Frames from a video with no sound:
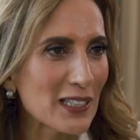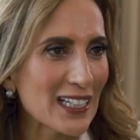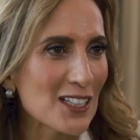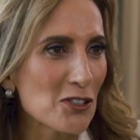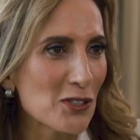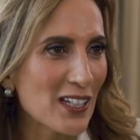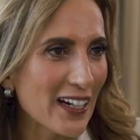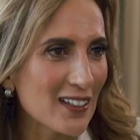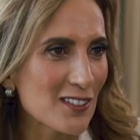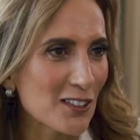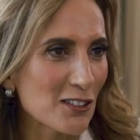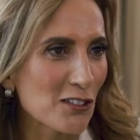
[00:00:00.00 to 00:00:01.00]
Plano,
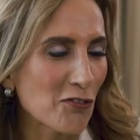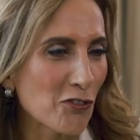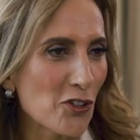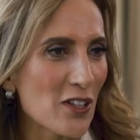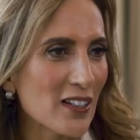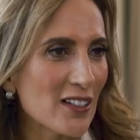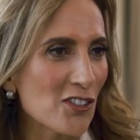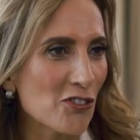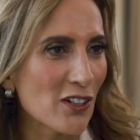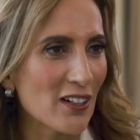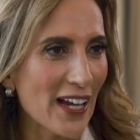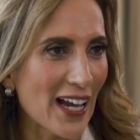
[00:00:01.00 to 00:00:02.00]
Texas for the
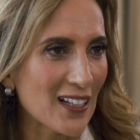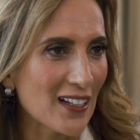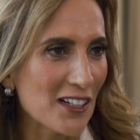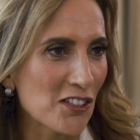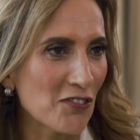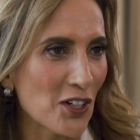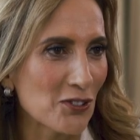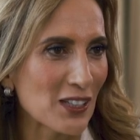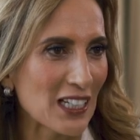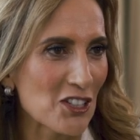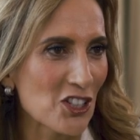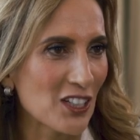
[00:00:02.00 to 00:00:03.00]
Israel Allies
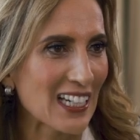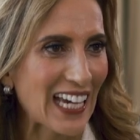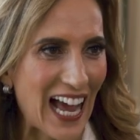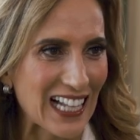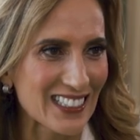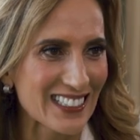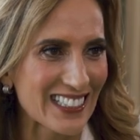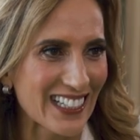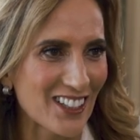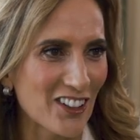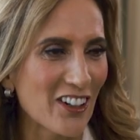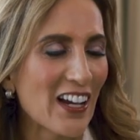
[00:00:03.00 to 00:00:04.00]
Foundation Gala
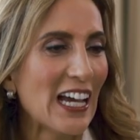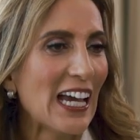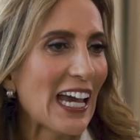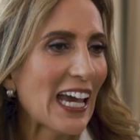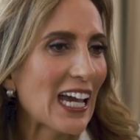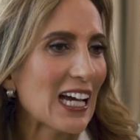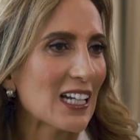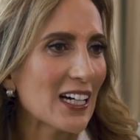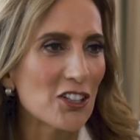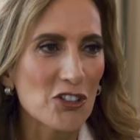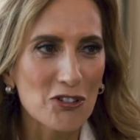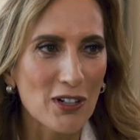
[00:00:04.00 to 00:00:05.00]
Dinner. And
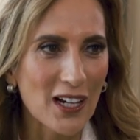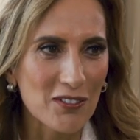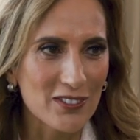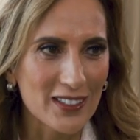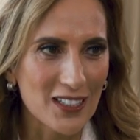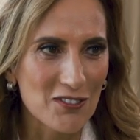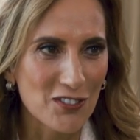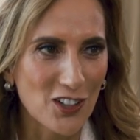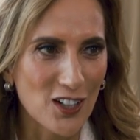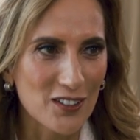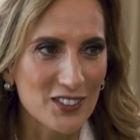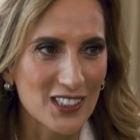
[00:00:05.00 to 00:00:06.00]
I know you're heavily
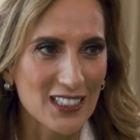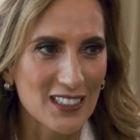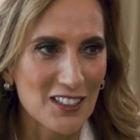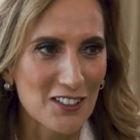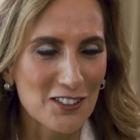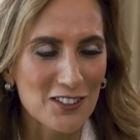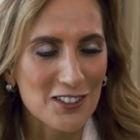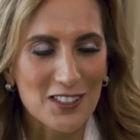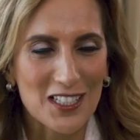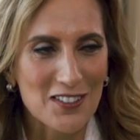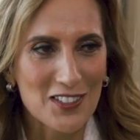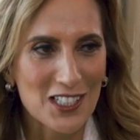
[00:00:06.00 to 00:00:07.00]
involved in this
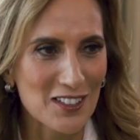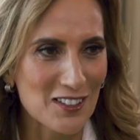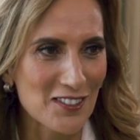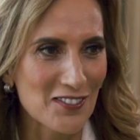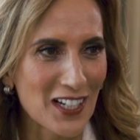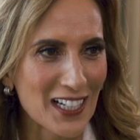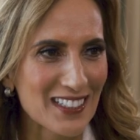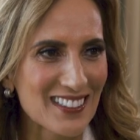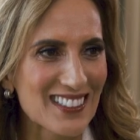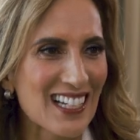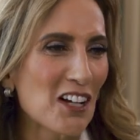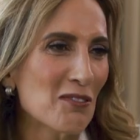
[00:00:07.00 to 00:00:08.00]
evening's event.
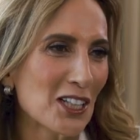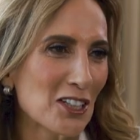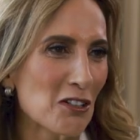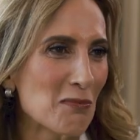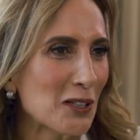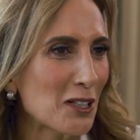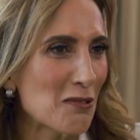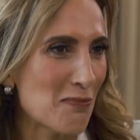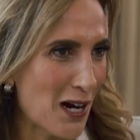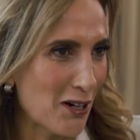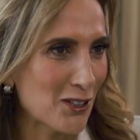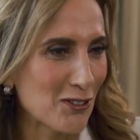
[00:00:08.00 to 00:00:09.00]
Tell me a little bit
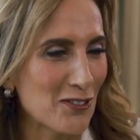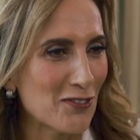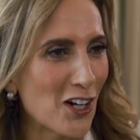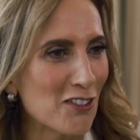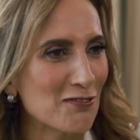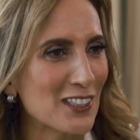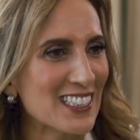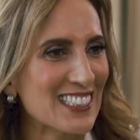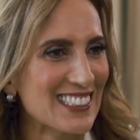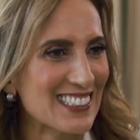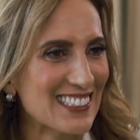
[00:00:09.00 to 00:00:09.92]
about your involvement.